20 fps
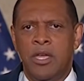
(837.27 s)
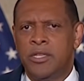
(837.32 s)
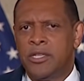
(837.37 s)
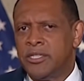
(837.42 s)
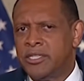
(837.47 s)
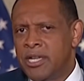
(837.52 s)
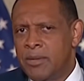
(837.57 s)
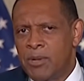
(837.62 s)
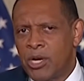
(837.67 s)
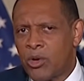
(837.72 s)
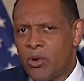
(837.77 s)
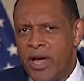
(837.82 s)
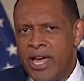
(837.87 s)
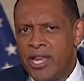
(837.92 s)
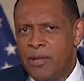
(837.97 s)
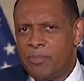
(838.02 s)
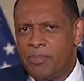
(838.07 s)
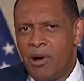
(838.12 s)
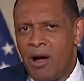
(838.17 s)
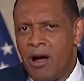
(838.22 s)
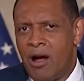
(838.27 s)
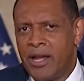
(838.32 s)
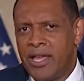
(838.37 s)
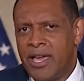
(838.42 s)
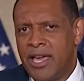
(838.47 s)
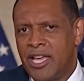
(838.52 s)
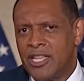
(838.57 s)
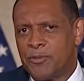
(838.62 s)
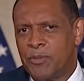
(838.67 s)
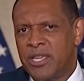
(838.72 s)
The Democratic
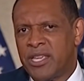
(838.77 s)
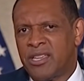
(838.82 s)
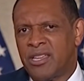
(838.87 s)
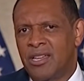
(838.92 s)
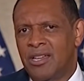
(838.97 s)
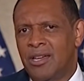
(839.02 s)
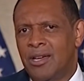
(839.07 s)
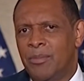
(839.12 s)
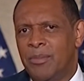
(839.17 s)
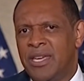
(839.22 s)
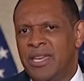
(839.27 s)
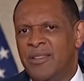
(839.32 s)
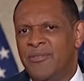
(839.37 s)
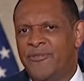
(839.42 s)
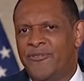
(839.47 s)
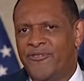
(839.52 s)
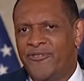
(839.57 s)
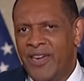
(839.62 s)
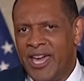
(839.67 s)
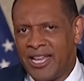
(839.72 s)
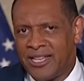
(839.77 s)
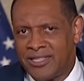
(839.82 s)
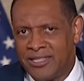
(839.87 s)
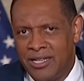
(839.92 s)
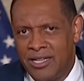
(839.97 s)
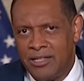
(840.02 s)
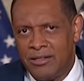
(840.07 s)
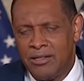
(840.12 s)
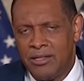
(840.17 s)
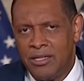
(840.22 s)
Party has become
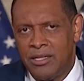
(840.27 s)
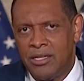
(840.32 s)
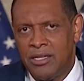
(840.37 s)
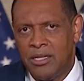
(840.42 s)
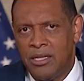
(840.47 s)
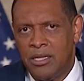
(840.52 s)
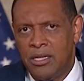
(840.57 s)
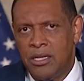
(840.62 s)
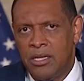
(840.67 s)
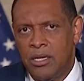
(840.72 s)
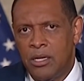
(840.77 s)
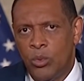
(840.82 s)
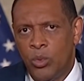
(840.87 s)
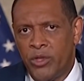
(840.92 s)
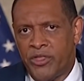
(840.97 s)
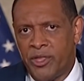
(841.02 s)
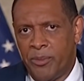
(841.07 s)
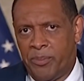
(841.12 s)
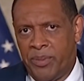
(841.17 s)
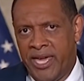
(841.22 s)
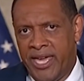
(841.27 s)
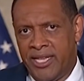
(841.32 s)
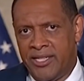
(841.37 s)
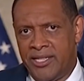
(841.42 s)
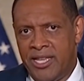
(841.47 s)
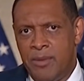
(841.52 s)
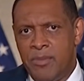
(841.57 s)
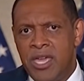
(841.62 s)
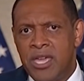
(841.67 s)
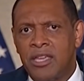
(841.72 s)
infected with a
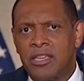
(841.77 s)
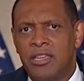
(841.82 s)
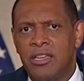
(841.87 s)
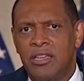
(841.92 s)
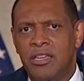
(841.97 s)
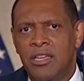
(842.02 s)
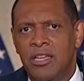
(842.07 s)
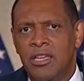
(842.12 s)
pandemic